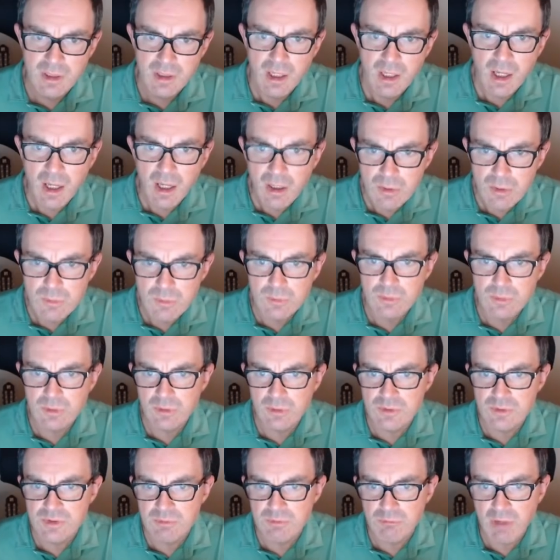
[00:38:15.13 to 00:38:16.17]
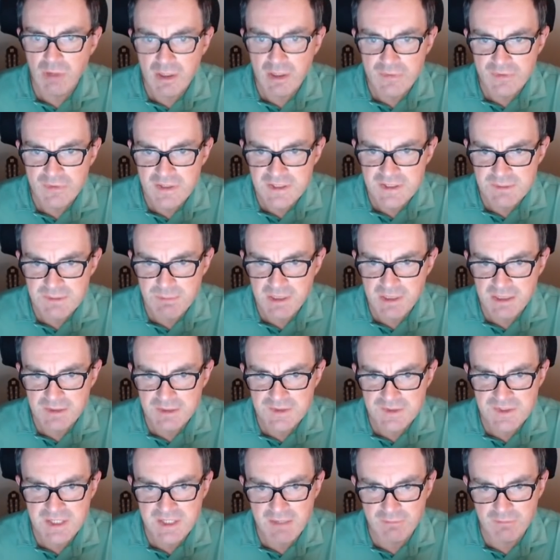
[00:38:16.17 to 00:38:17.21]
Oh, good, right, this being a
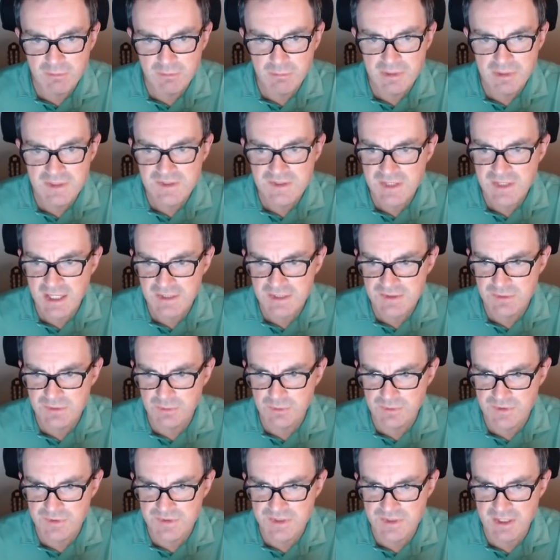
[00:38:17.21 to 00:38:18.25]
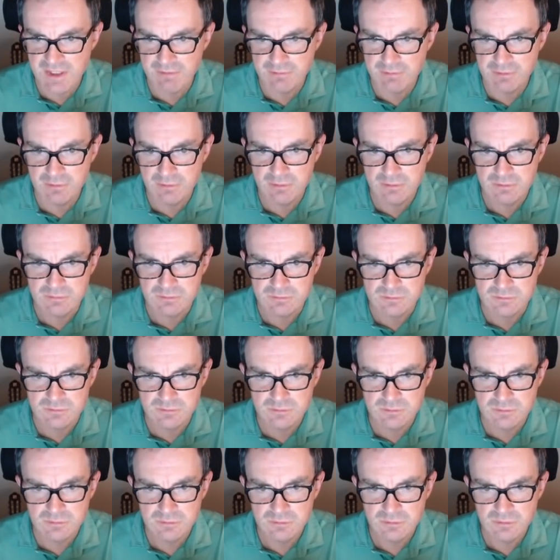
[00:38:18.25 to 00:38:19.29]
7 means that's not a 7.
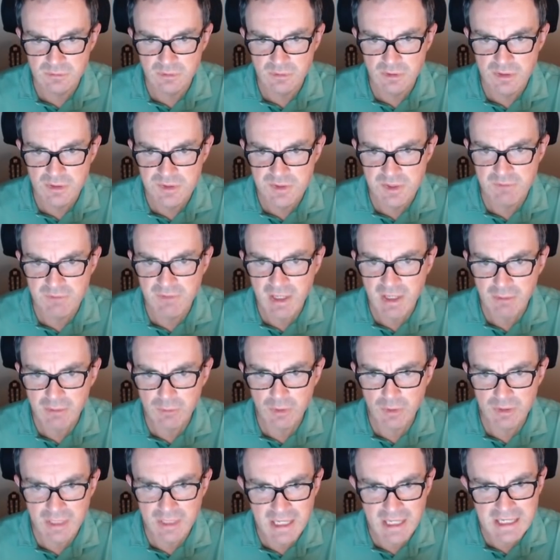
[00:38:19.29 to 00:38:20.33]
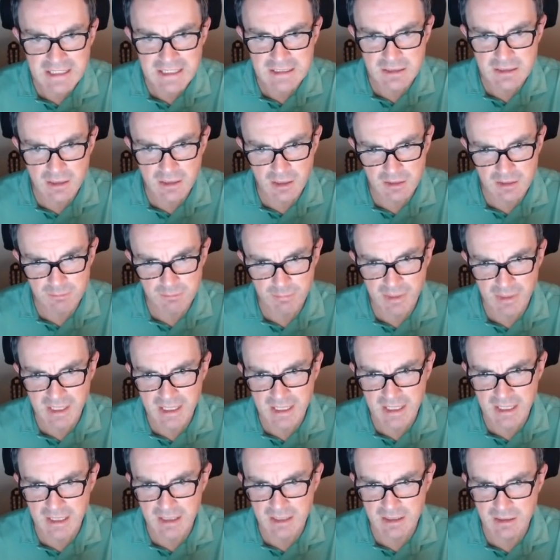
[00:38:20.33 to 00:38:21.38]
So I've now got an 8-9
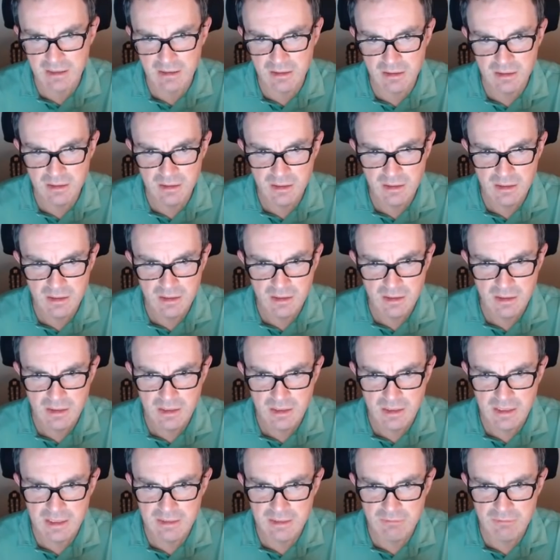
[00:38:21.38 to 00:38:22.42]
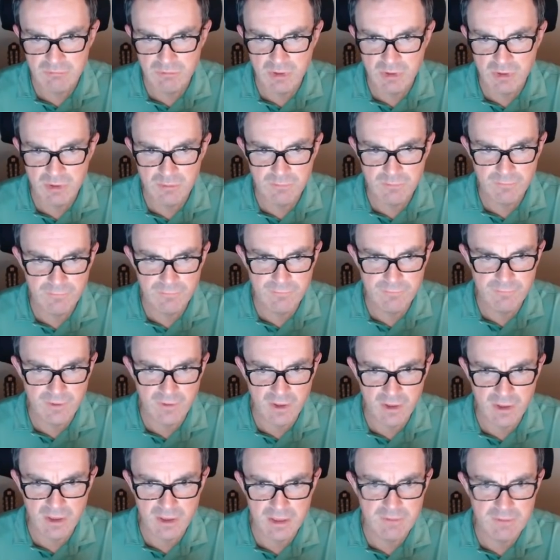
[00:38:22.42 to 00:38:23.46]
pair in row
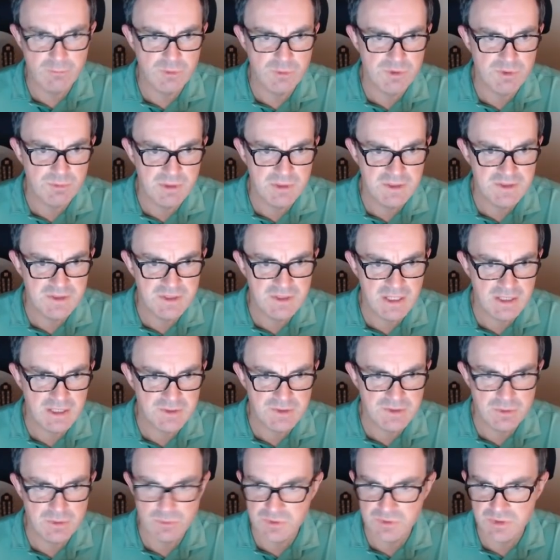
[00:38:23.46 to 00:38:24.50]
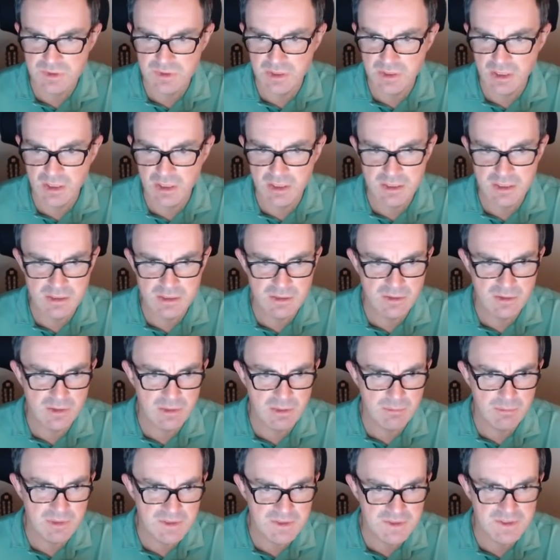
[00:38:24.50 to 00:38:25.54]
5, which means that's not a 9. That
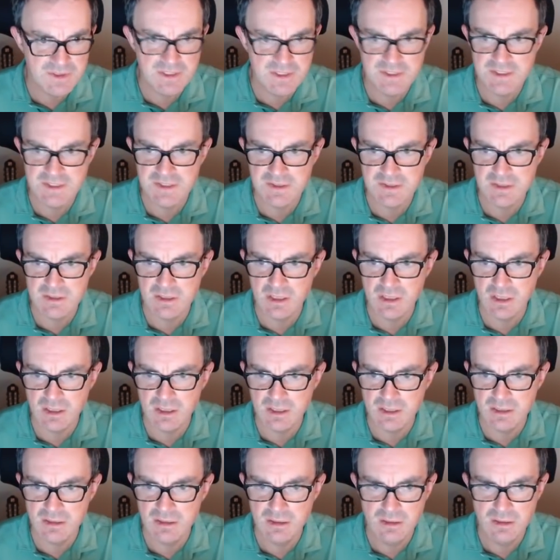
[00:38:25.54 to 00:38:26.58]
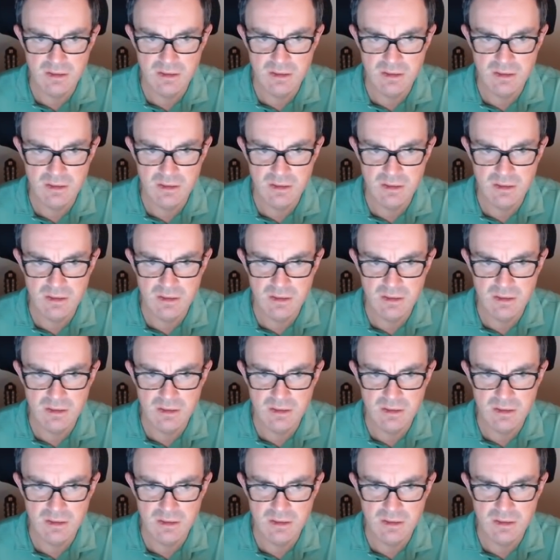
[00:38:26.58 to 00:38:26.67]
means this is a 9.